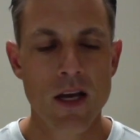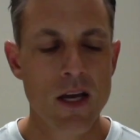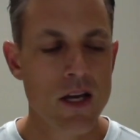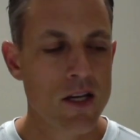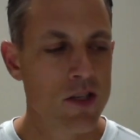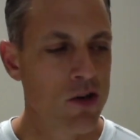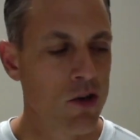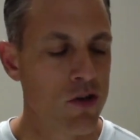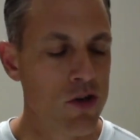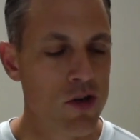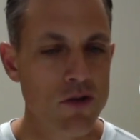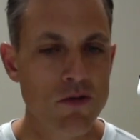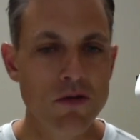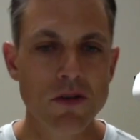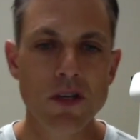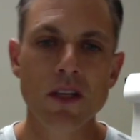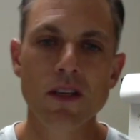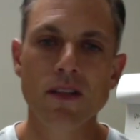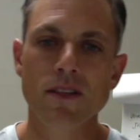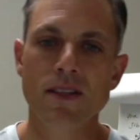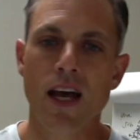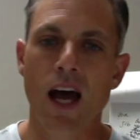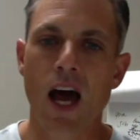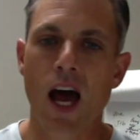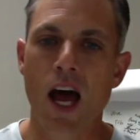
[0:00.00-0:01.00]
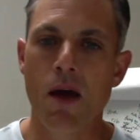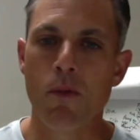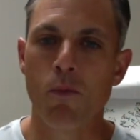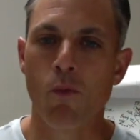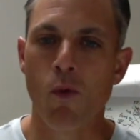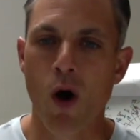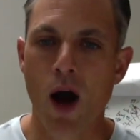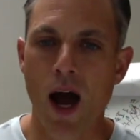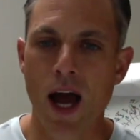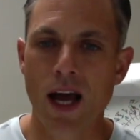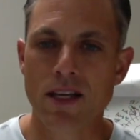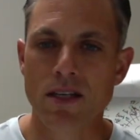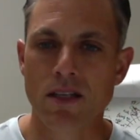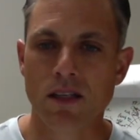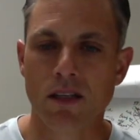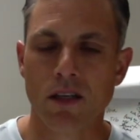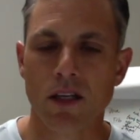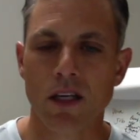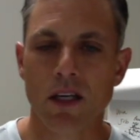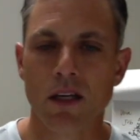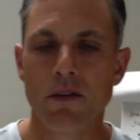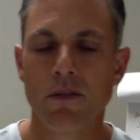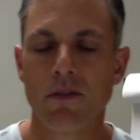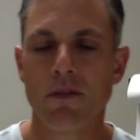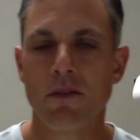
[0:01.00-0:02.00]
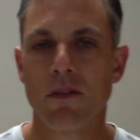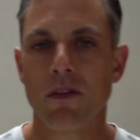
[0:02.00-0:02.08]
So using time wisely